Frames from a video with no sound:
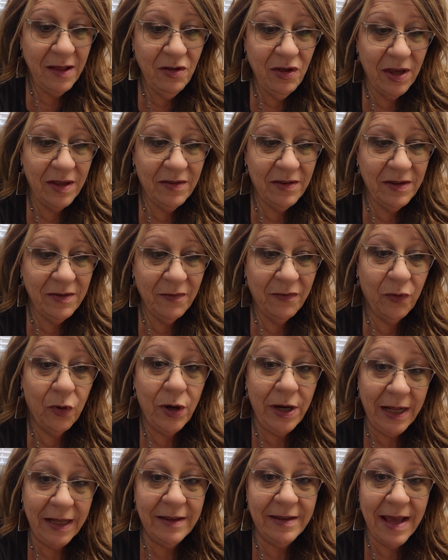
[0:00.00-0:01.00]
Just
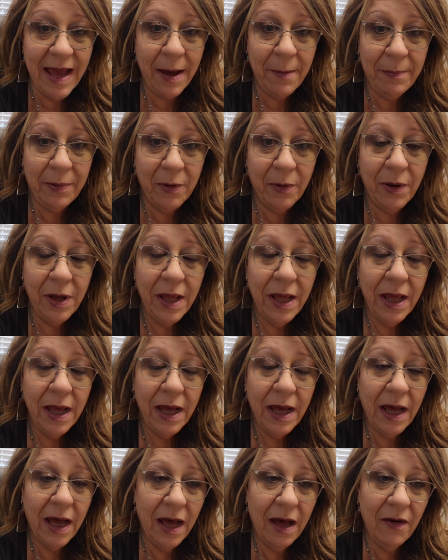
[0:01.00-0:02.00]
for an example,
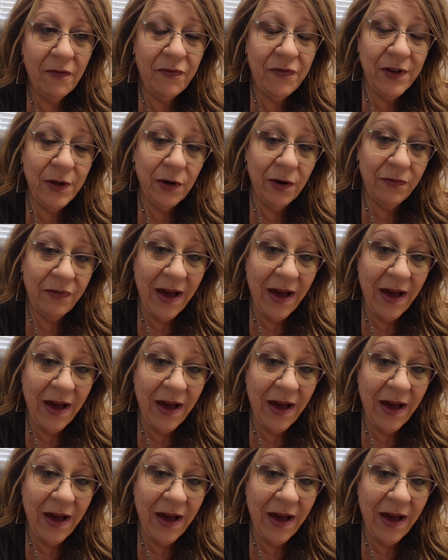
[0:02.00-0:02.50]
fear